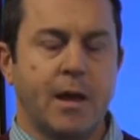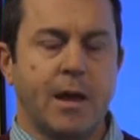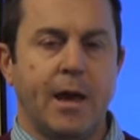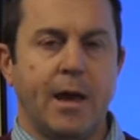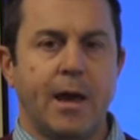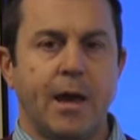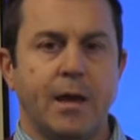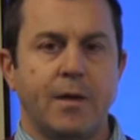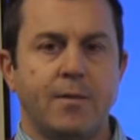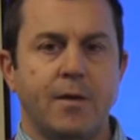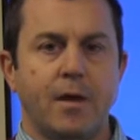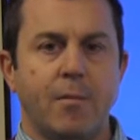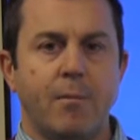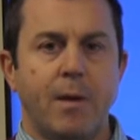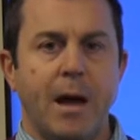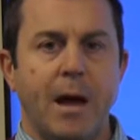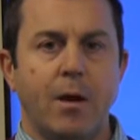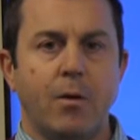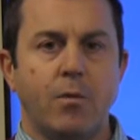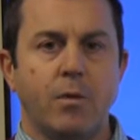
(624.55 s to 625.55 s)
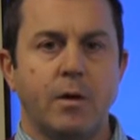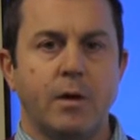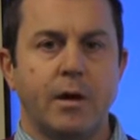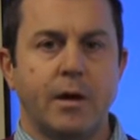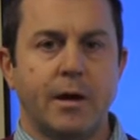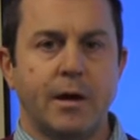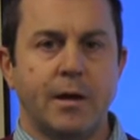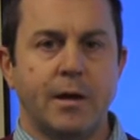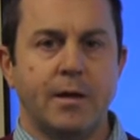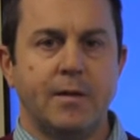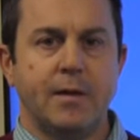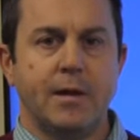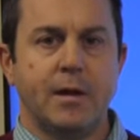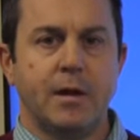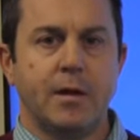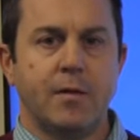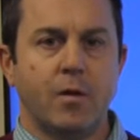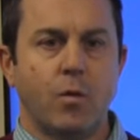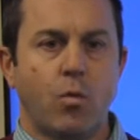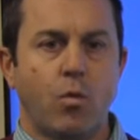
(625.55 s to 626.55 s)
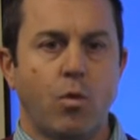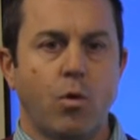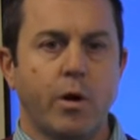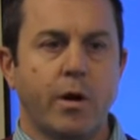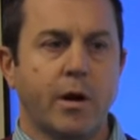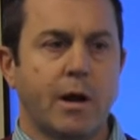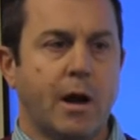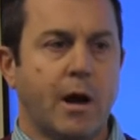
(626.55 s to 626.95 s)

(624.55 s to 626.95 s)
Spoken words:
And the amount in the warrant